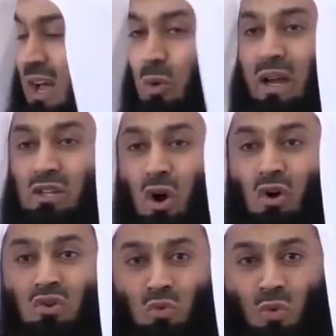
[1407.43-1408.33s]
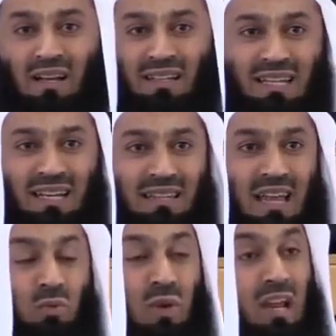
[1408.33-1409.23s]
We don't want it
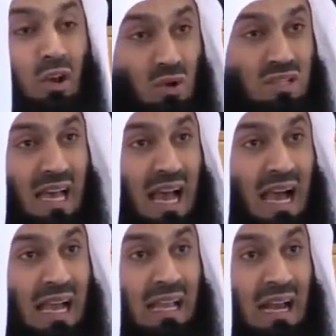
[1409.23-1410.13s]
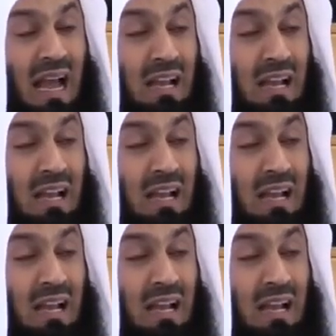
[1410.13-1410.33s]
that we lose the akhirah,